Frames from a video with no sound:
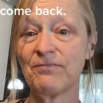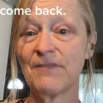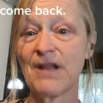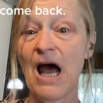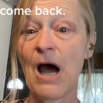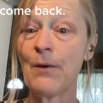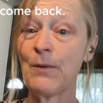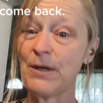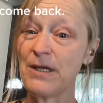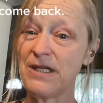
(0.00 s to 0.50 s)

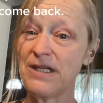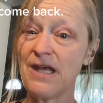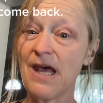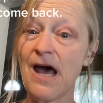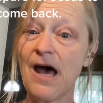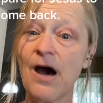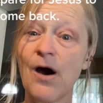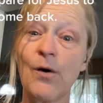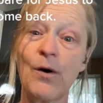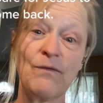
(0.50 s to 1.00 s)
I would
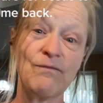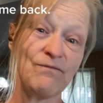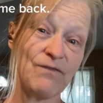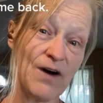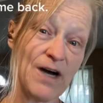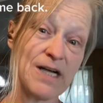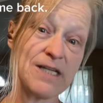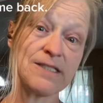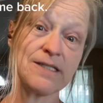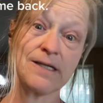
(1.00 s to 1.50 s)
yell and
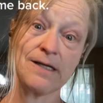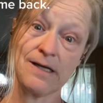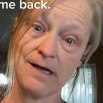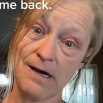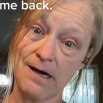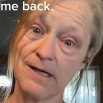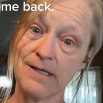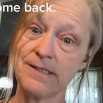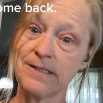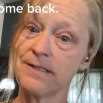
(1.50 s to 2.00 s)
fuss and
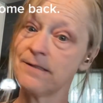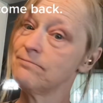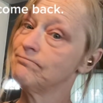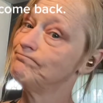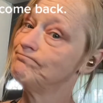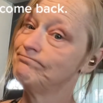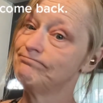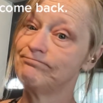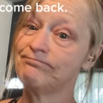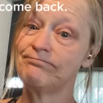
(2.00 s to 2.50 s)
cuss
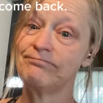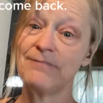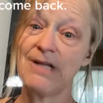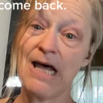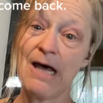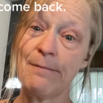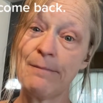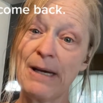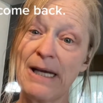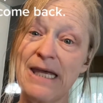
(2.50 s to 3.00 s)

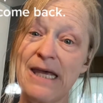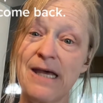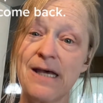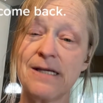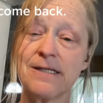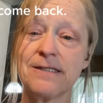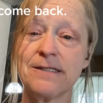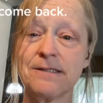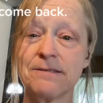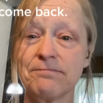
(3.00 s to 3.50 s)
at my
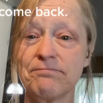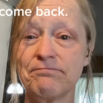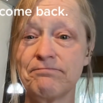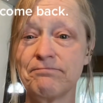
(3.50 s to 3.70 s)
kids.